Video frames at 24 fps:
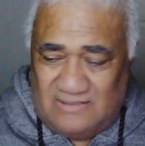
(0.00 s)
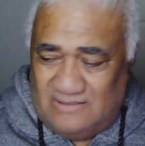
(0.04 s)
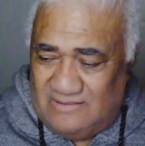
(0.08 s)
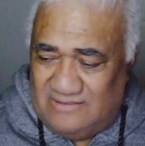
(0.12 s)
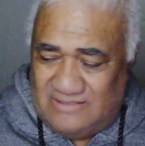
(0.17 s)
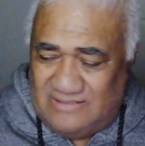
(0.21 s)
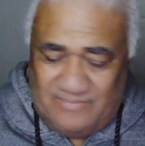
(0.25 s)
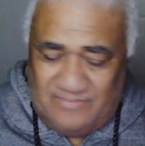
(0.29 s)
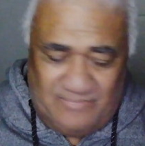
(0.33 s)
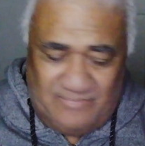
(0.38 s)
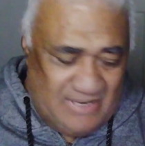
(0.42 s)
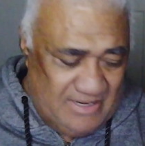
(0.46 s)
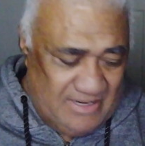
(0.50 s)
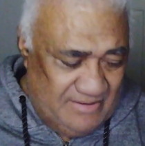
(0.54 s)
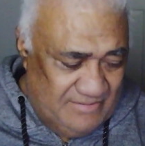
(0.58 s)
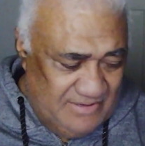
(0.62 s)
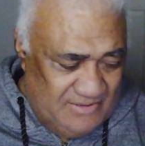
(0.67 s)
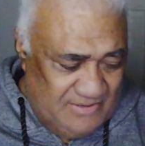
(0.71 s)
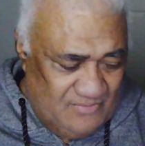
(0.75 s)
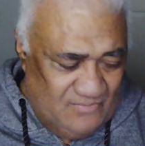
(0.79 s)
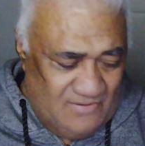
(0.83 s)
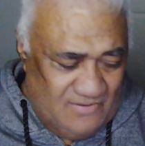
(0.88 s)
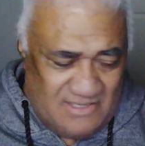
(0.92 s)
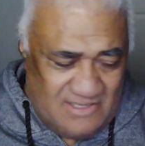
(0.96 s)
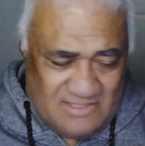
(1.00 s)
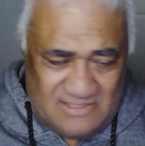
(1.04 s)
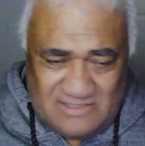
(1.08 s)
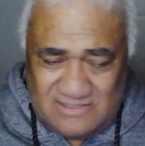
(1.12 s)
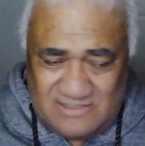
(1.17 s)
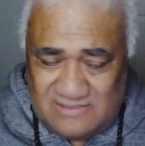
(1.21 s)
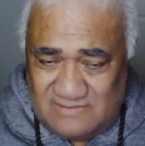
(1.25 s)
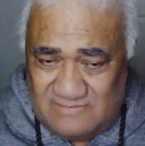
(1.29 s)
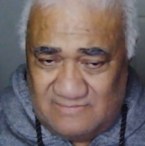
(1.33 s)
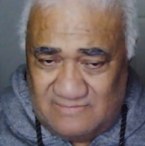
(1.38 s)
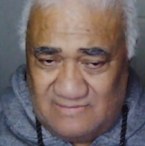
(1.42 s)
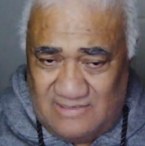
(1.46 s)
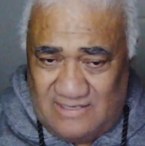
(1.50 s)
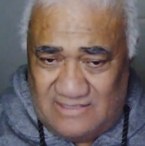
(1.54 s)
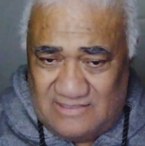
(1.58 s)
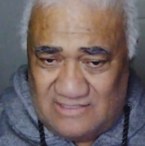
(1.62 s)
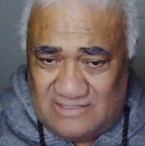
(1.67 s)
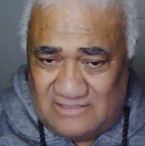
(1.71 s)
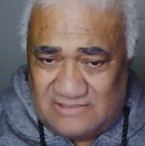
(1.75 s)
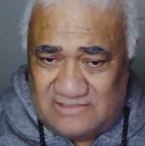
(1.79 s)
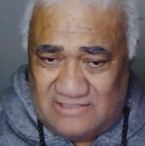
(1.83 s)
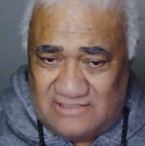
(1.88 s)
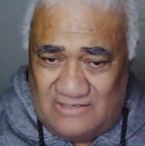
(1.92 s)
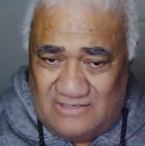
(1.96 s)
the married ones and the
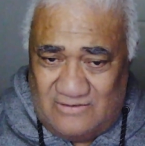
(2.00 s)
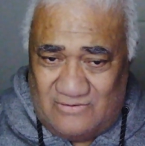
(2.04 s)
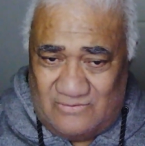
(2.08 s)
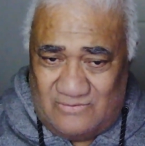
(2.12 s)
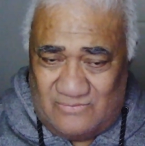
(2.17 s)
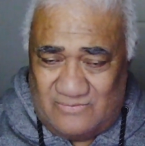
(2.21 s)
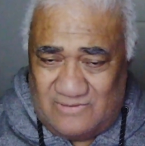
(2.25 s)
single.